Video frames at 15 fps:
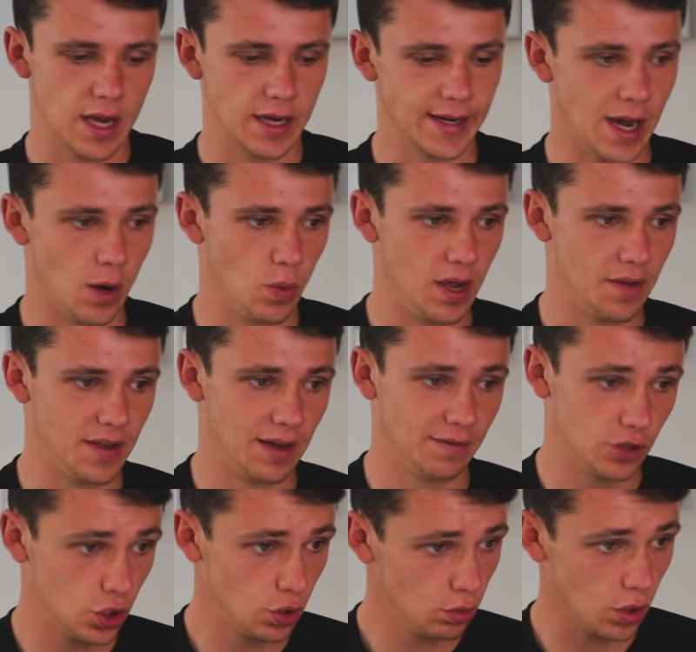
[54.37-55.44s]
Now, if you
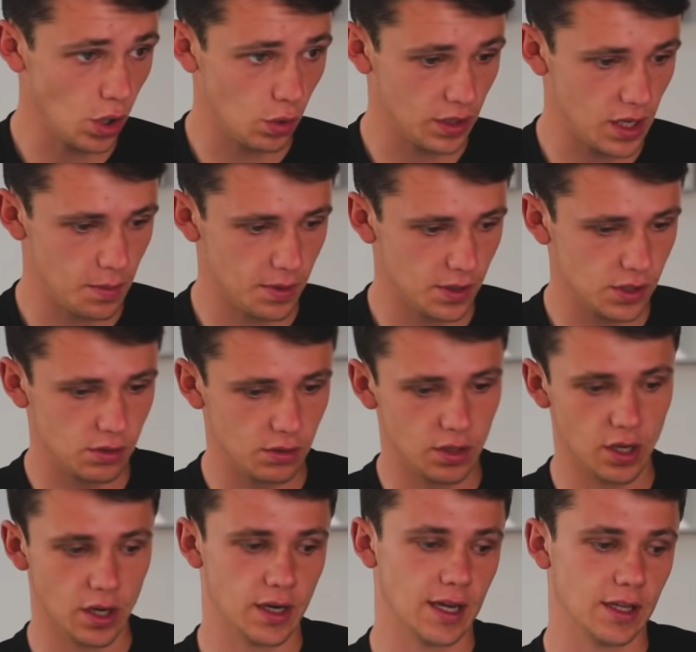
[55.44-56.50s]
have 2 goalkeepers,
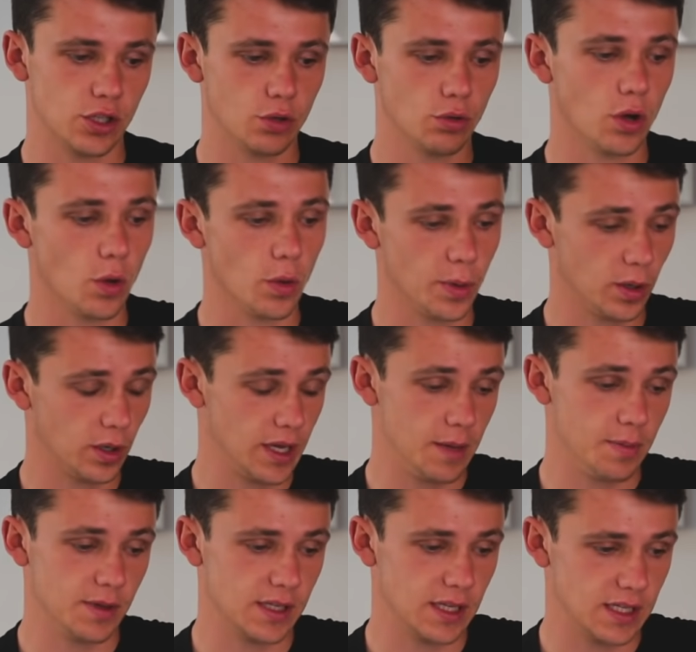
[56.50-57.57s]
you can add 2
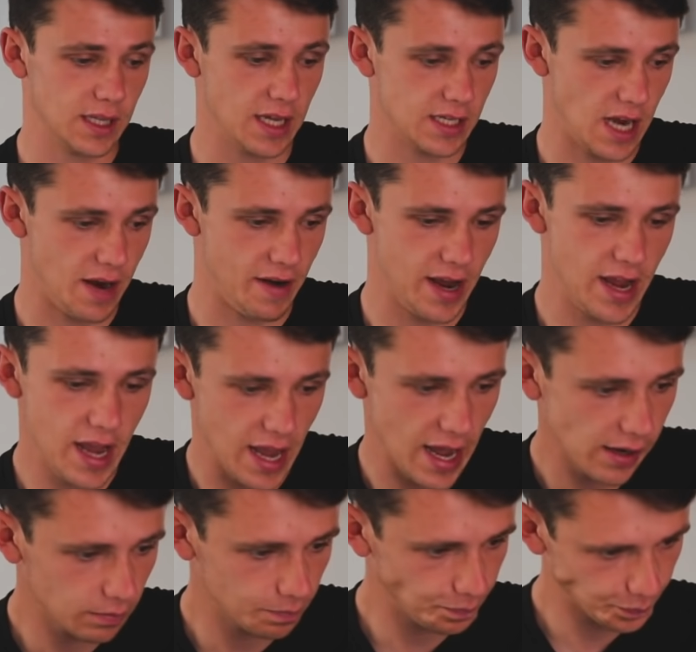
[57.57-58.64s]
goalkeepers into this area
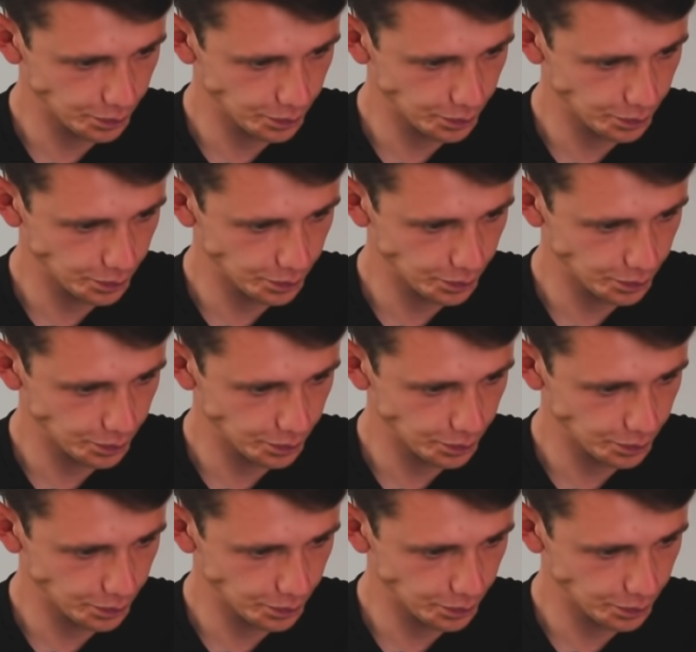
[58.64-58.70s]
here,